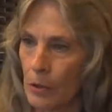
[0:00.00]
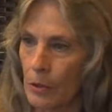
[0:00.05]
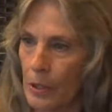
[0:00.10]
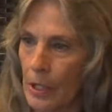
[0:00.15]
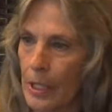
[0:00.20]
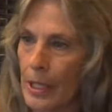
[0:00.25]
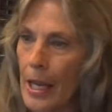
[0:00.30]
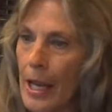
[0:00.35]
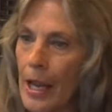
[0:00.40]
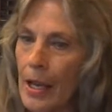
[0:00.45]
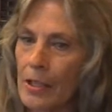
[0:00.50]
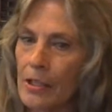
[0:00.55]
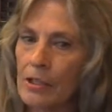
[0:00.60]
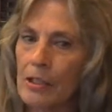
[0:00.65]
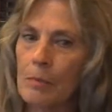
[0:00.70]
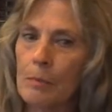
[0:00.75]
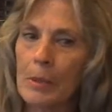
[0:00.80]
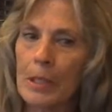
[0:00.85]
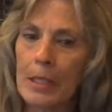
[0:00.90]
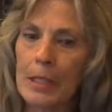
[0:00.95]
It has
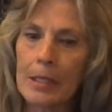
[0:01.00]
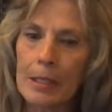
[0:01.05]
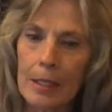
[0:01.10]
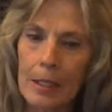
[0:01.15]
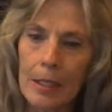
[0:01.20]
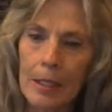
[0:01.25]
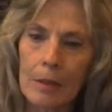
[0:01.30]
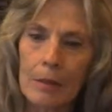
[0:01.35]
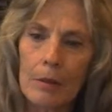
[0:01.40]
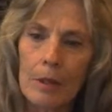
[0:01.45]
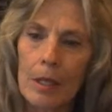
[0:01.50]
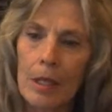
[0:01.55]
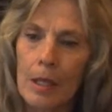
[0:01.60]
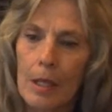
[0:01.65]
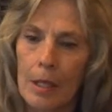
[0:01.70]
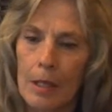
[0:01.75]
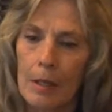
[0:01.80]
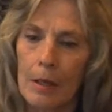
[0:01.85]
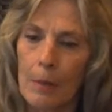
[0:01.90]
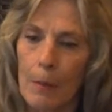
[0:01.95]
to be done
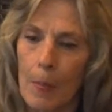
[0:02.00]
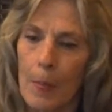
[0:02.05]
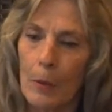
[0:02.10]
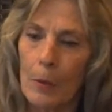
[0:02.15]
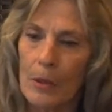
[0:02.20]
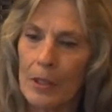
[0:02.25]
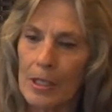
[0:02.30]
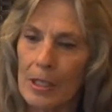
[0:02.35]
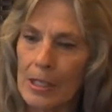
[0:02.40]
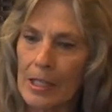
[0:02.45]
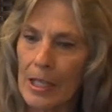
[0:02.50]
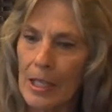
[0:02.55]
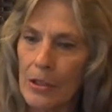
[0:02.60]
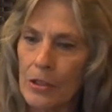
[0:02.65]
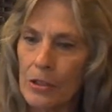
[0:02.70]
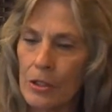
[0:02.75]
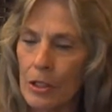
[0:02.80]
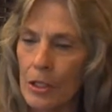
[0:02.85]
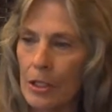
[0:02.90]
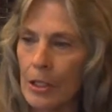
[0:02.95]
with
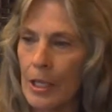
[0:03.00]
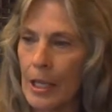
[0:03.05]
intention,